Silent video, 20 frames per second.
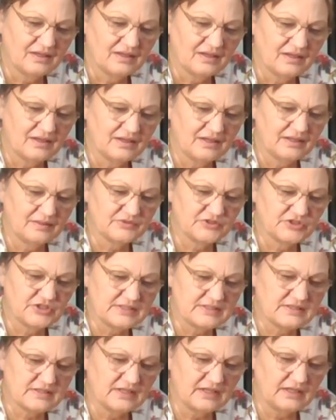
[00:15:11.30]
And I'm
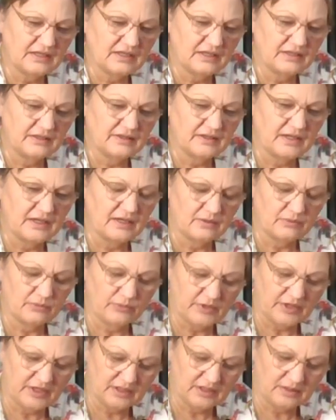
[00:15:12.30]
just thinking that
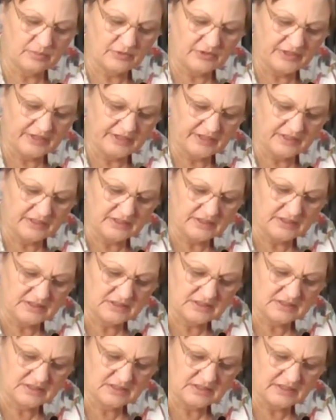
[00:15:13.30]
while Brian
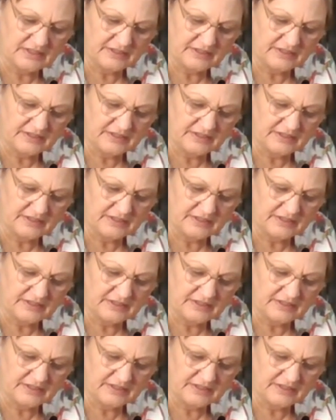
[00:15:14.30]
is